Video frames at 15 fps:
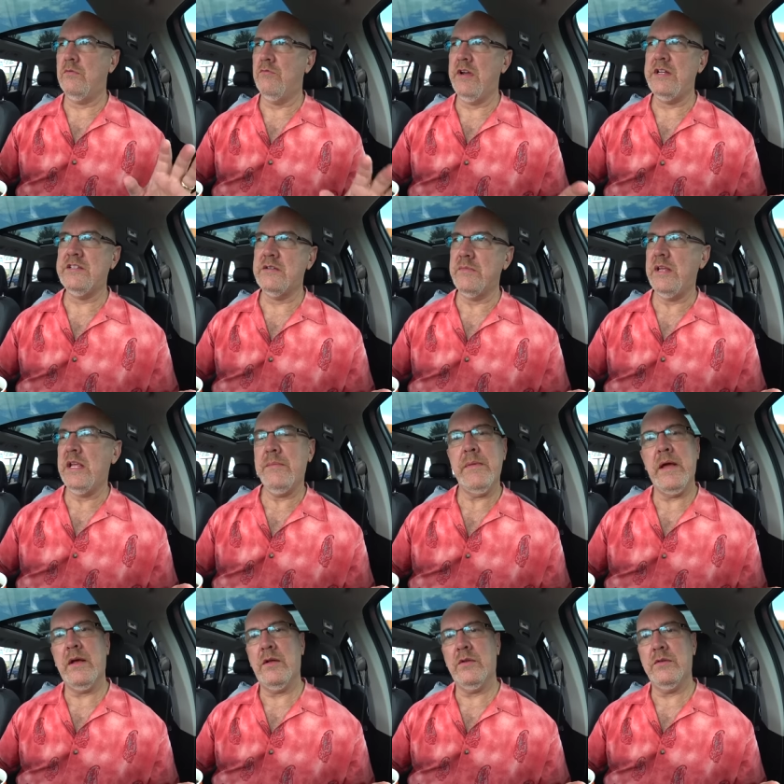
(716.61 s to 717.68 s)
read some
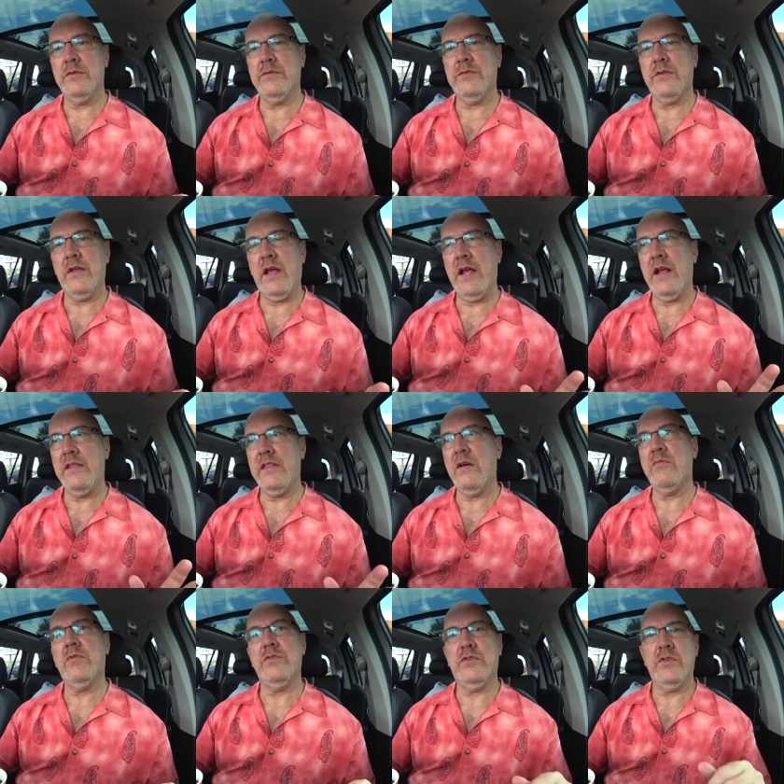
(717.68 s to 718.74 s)
emails, and then
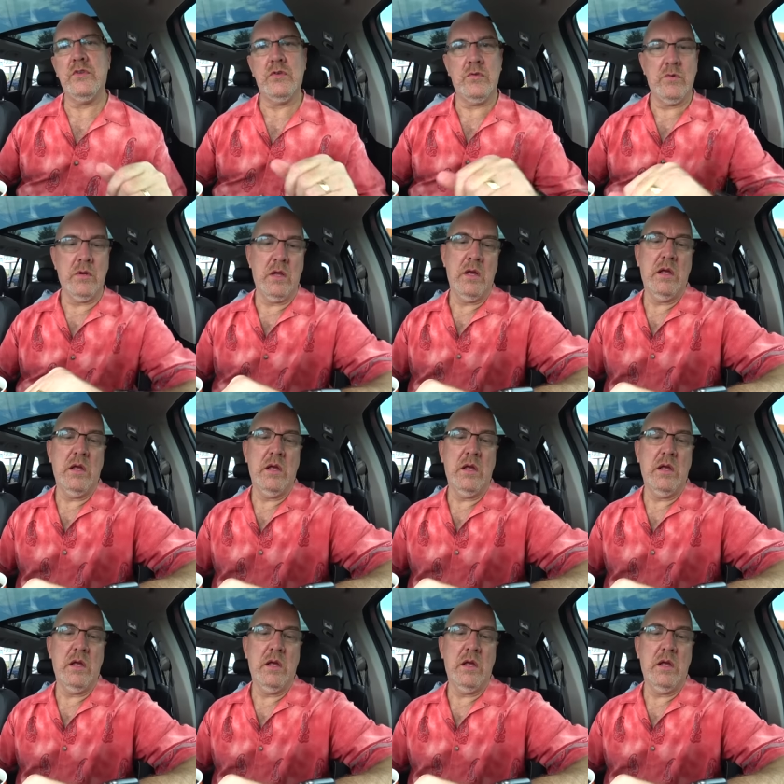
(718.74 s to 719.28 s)
we'll do